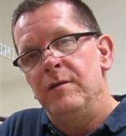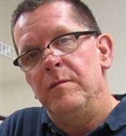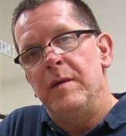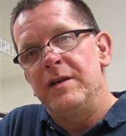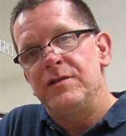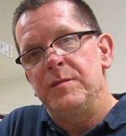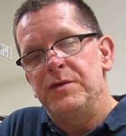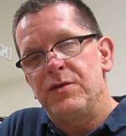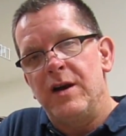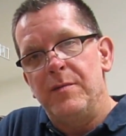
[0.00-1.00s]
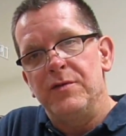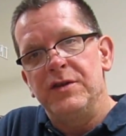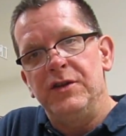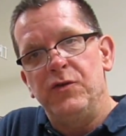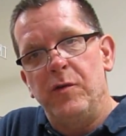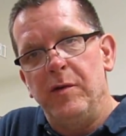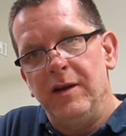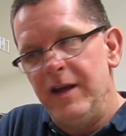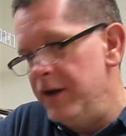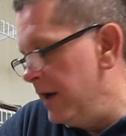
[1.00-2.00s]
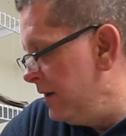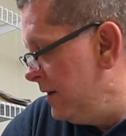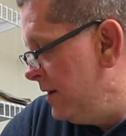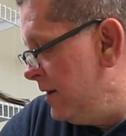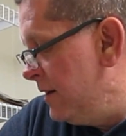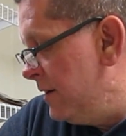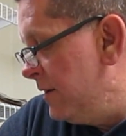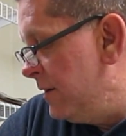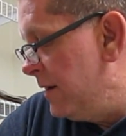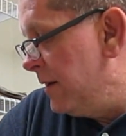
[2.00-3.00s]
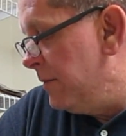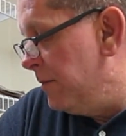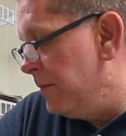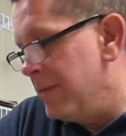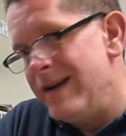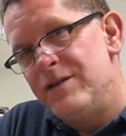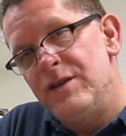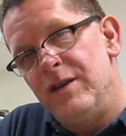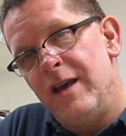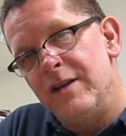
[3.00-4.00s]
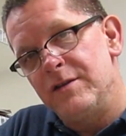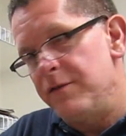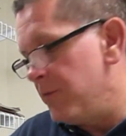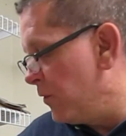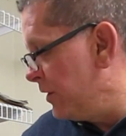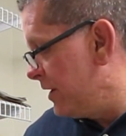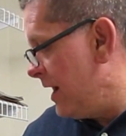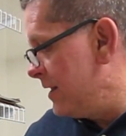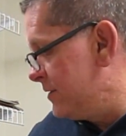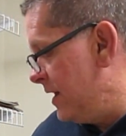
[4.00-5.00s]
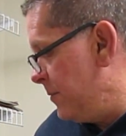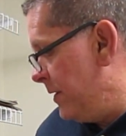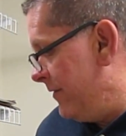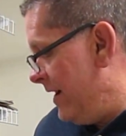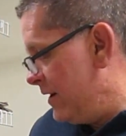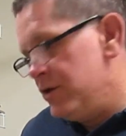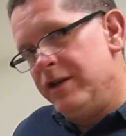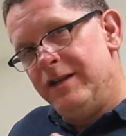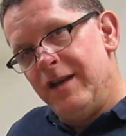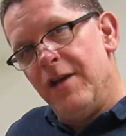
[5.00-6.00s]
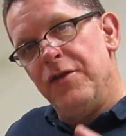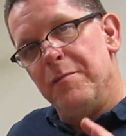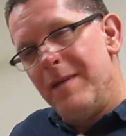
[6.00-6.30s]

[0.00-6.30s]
My subscribers in Yorba Linda might see that as a foreign concept, but I've actually done the